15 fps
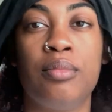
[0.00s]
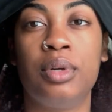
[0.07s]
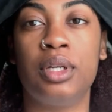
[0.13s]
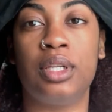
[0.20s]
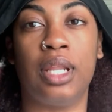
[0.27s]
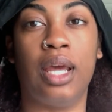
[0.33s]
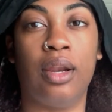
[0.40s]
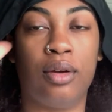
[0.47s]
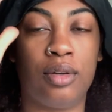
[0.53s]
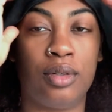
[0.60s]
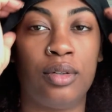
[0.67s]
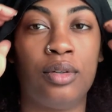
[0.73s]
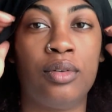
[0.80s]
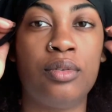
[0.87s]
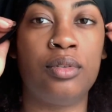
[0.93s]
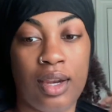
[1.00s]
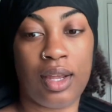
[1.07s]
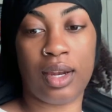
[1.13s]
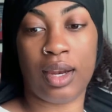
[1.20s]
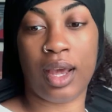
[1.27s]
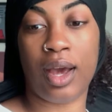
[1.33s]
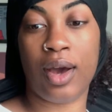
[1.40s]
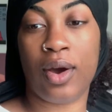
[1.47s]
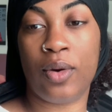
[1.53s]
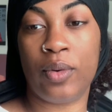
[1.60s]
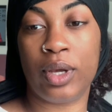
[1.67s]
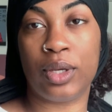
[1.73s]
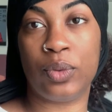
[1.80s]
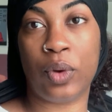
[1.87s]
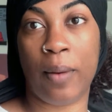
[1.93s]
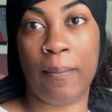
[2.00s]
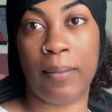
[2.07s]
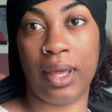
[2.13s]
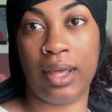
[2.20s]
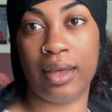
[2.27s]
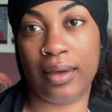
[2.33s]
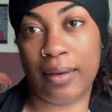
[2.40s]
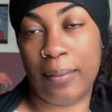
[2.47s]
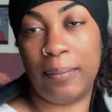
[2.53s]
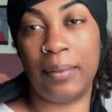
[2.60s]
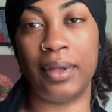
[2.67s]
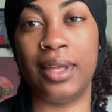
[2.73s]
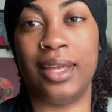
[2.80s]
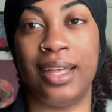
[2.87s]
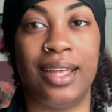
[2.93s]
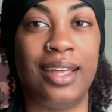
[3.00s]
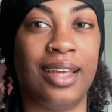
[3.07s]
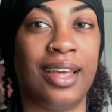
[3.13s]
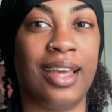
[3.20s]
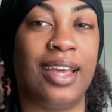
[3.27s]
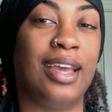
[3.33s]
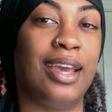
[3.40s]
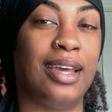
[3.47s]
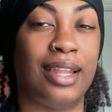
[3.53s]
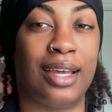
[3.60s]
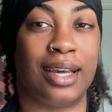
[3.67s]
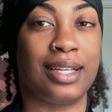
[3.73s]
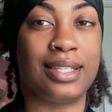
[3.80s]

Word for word: put that on. Now we can do our makeup. And like I